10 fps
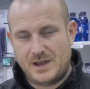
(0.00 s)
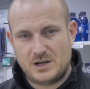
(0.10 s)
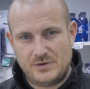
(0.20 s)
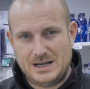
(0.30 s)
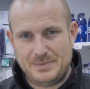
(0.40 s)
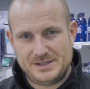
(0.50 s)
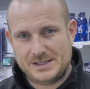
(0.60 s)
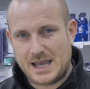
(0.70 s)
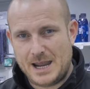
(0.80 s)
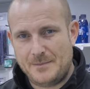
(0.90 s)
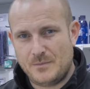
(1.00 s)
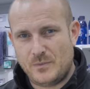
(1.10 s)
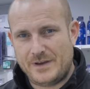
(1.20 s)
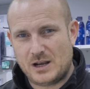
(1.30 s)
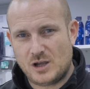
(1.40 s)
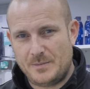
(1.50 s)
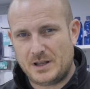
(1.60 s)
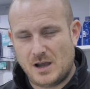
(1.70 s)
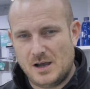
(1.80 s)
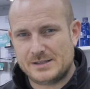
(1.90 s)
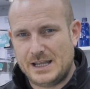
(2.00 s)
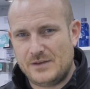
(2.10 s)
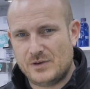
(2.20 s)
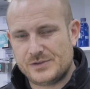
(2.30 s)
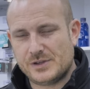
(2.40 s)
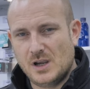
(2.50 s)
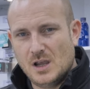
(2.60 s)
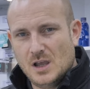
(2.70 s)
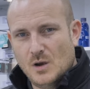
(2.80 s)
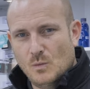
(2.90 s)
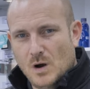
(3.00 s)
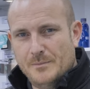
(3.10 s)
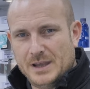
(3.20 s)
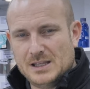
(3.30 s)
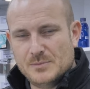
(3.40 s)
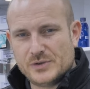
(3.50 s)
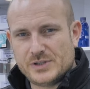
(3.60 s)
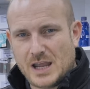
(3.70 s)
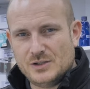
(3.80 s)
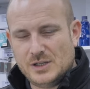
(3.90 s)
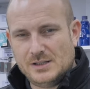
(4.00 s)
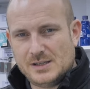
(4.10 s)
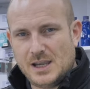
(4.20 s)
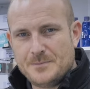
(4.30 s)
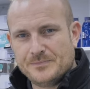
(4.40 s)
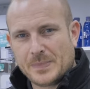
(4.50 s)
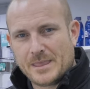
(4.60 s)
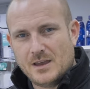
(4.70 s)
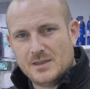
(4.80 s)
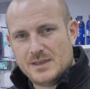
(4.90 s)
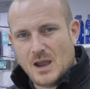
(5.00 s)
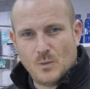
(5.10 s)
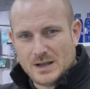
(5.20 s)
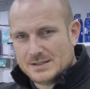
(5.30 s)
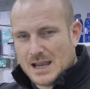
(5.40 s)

had a really busy day. We've had a couple of cars leave us, one being the Mustang G T. That went